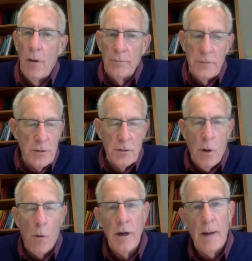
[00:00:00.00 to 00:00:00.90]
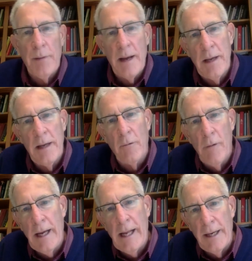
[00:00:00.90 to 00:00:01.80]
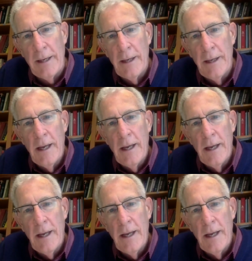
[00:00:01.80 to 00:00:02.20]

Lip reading: all torn up by being irradiated,